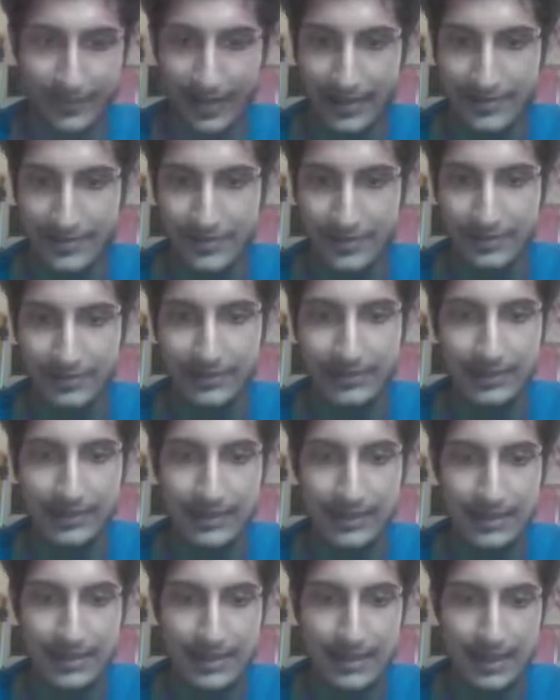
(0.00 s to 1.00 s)
that's all
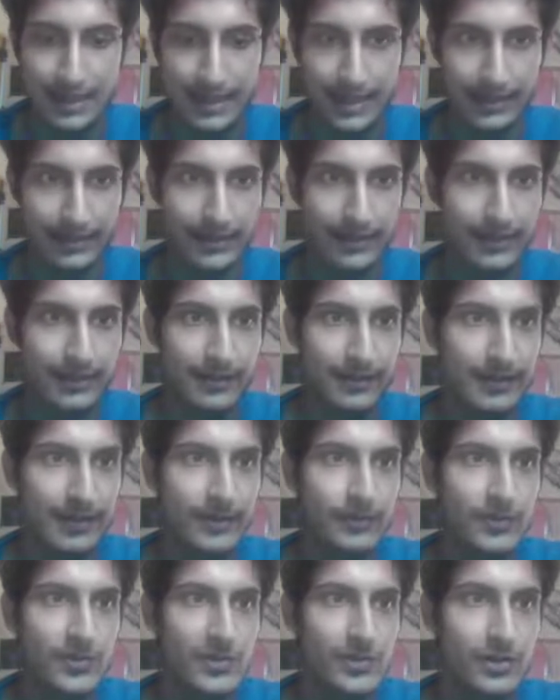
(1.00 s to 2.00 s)
and
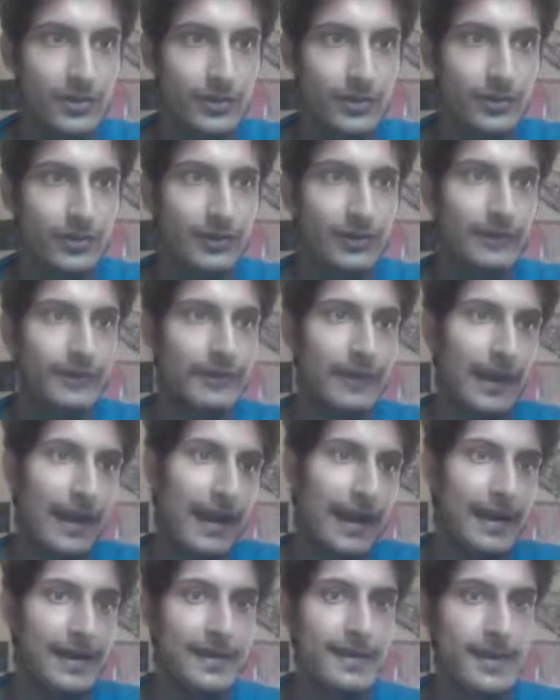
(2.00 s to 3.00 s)
let me show you if
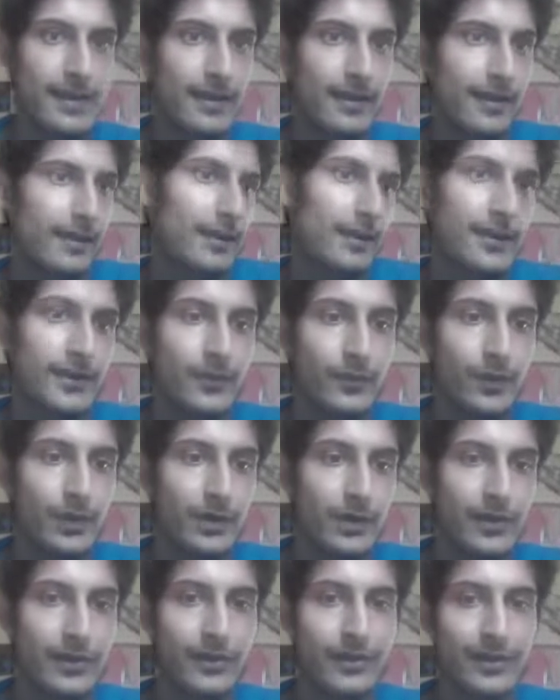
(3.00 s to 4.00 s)
ad is
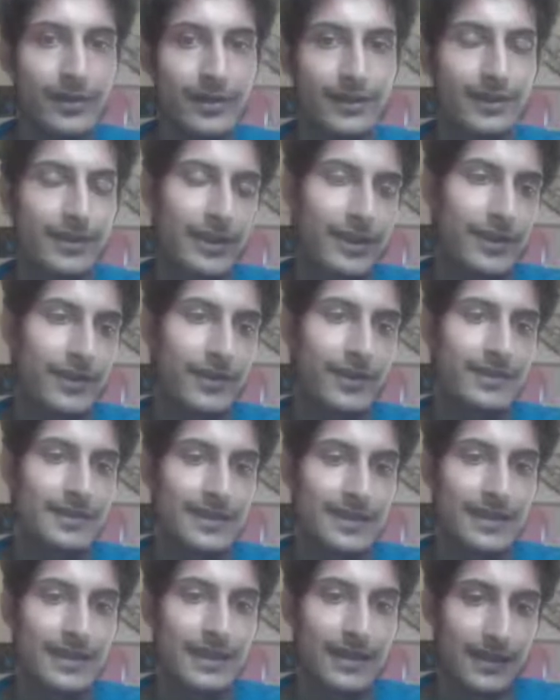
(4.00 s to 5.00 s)
working or not here you
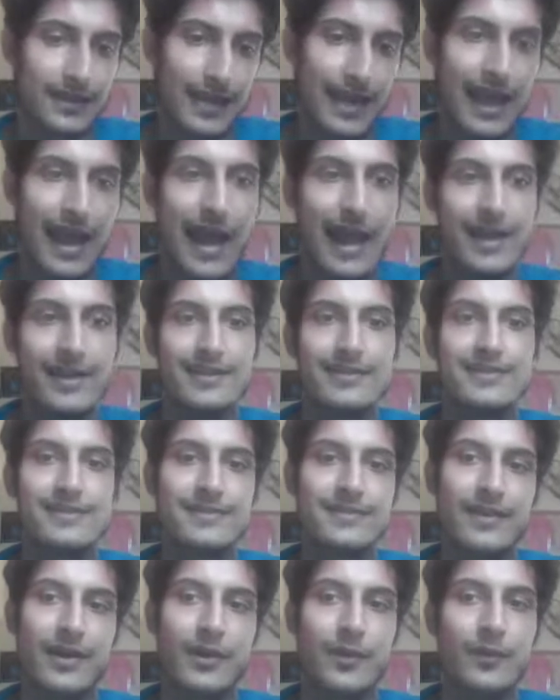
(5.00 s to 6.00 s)
can see ad
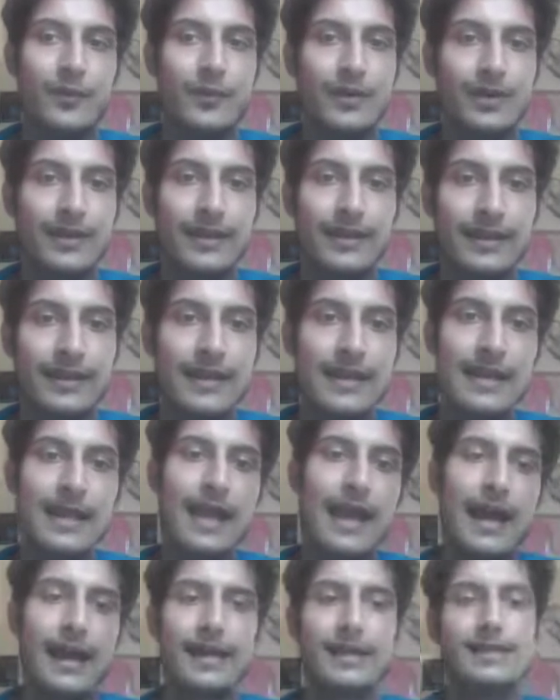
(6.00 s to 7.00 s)
it's now working
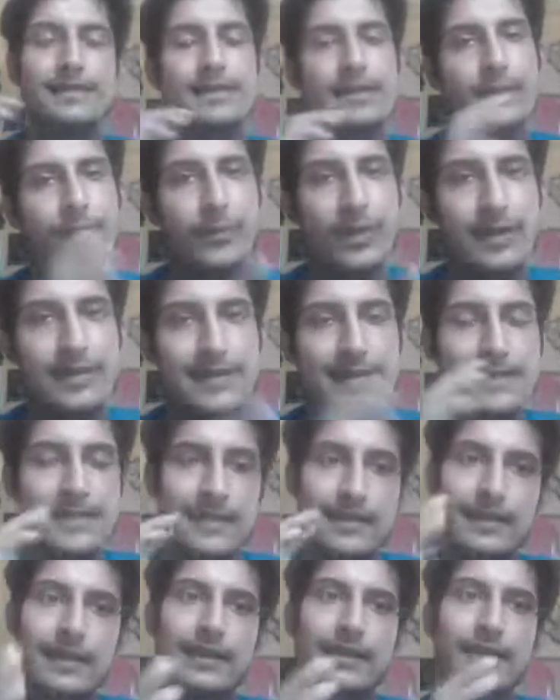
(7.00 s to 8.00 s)
and in some
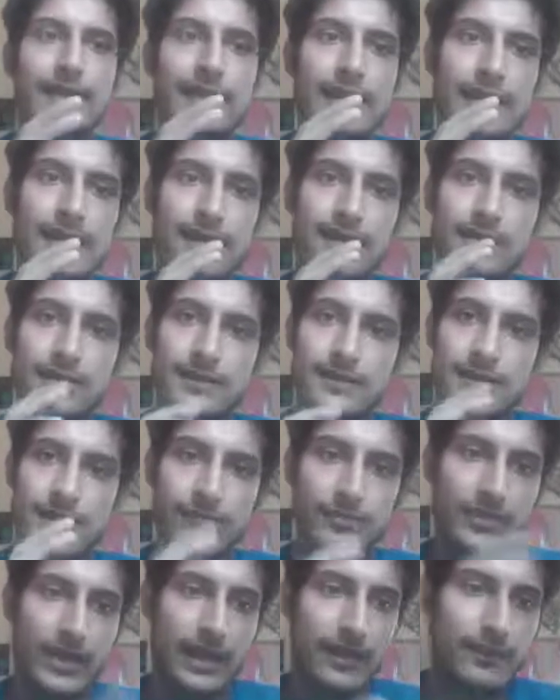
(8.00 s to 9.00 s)
cases it can take
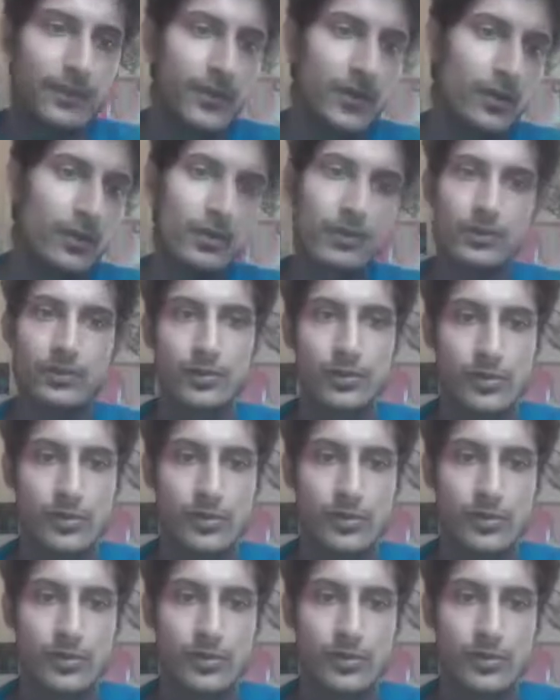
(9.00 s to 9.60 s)
some time you know